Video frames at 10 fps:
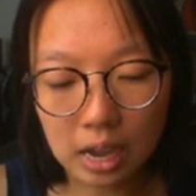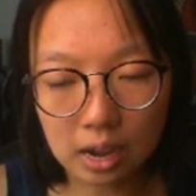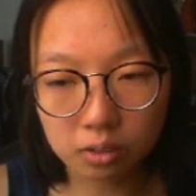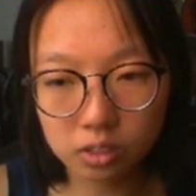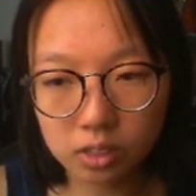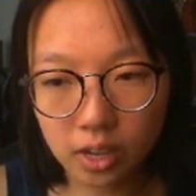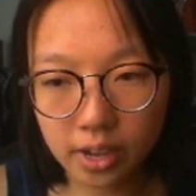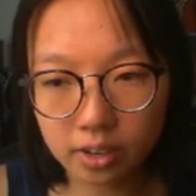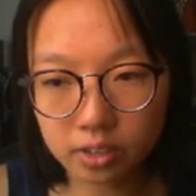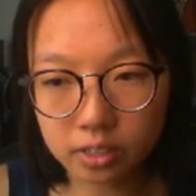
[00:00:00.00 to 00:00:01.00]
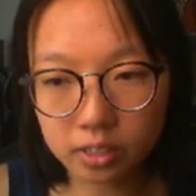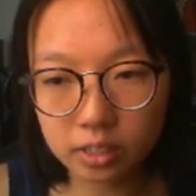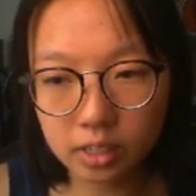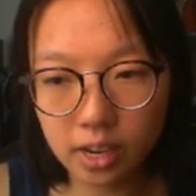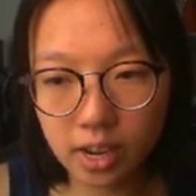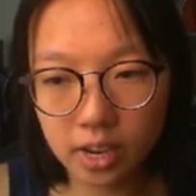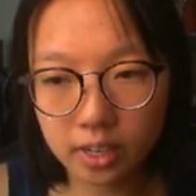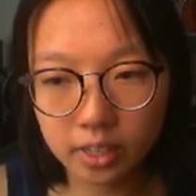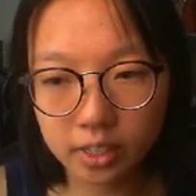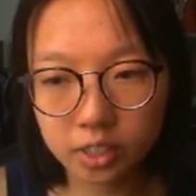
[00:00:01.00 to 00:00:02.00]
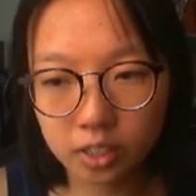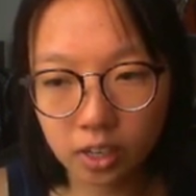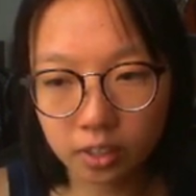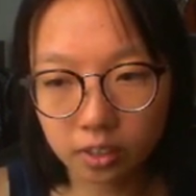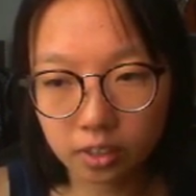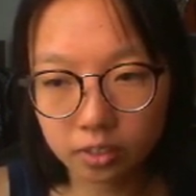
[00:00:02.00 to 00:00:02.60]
outsiders and each other.